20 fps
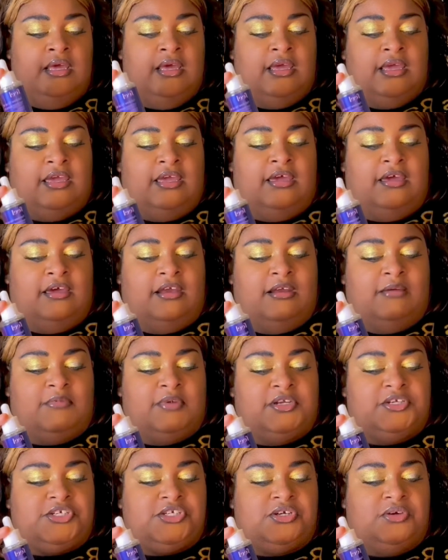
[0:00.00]
and I'm
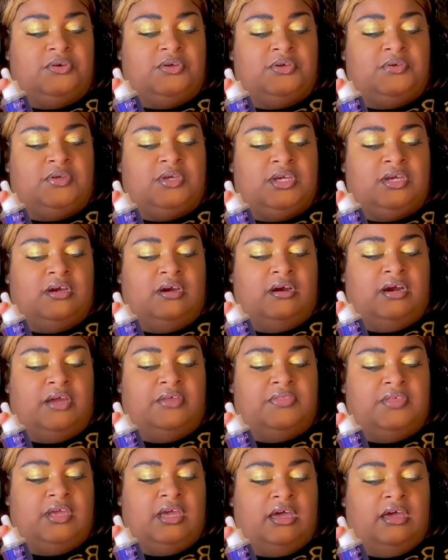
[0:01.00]
going to show you here.
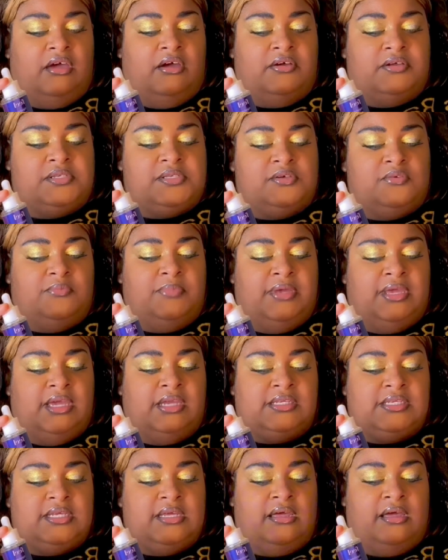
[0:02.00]
I think I also
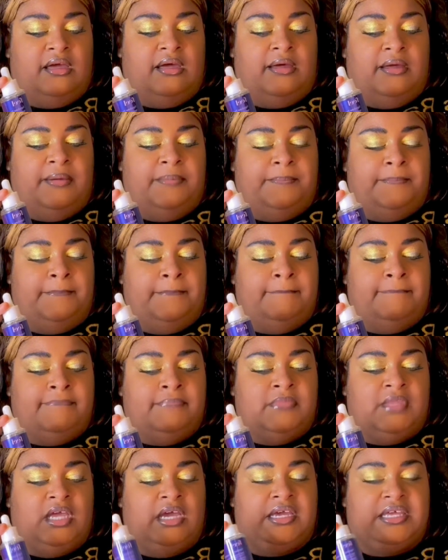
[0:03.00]
picked
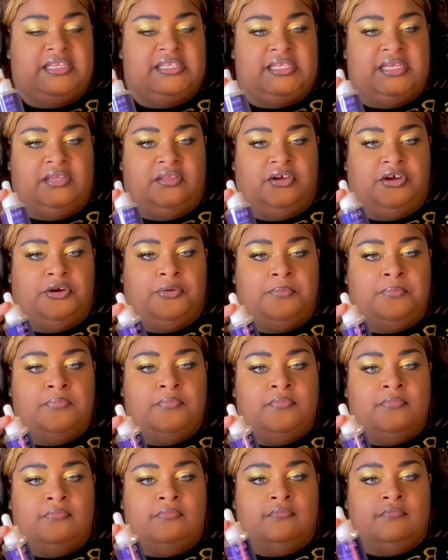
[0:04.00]
a concealer.
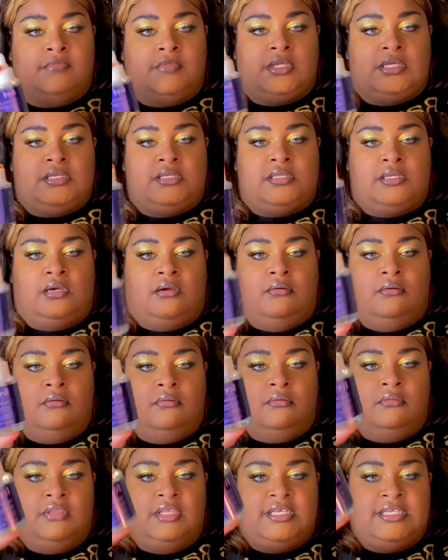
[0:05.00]

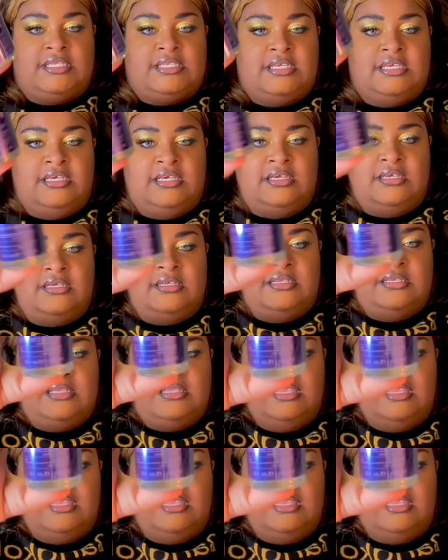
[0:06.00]
So this is